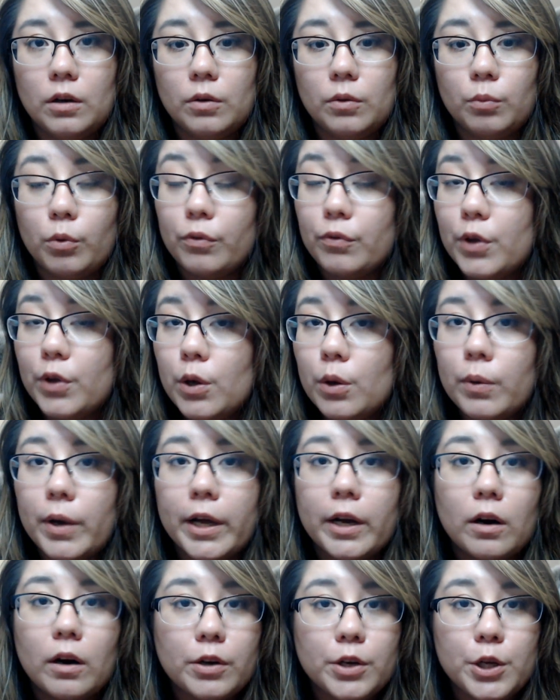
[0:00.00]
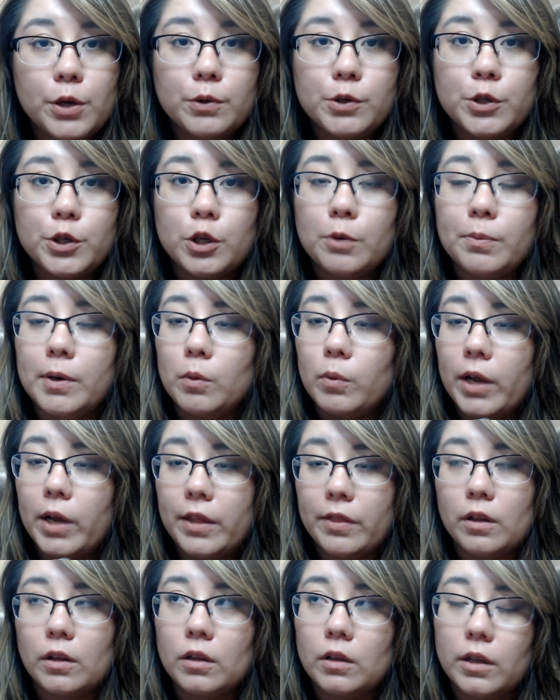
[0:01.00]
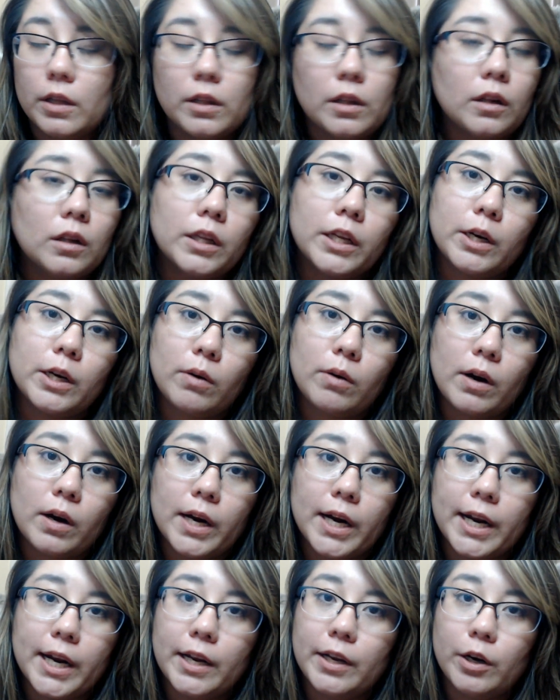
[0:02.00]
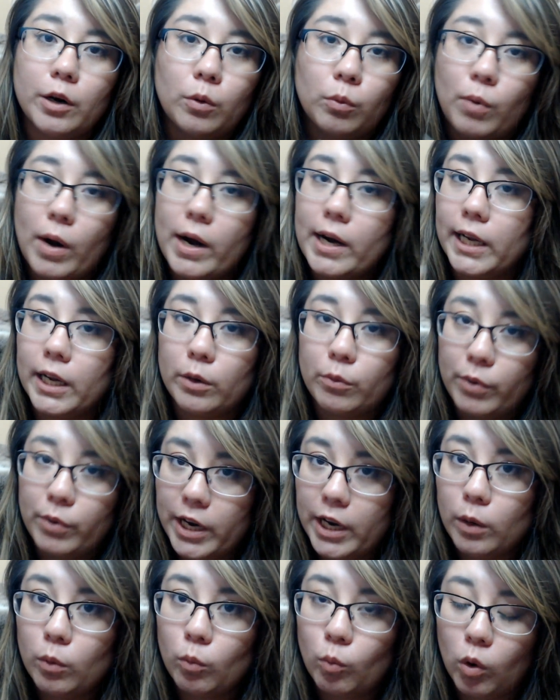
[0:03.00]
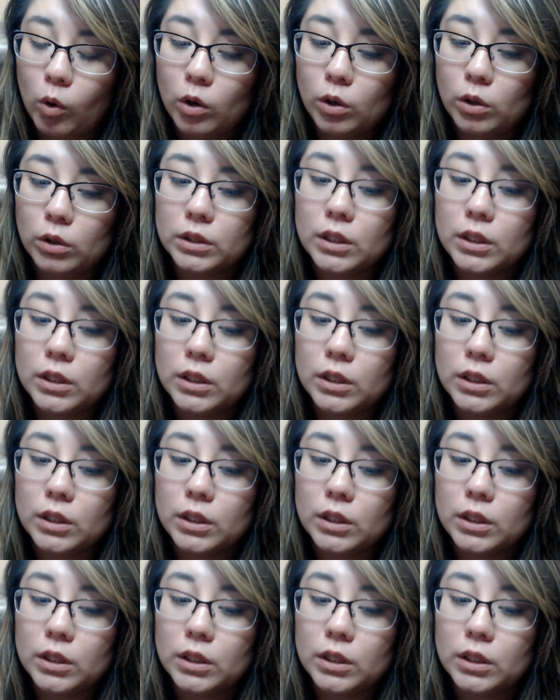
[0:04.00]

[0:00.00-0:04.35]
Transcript: review and on YouTube and in the literary, writing and reading world,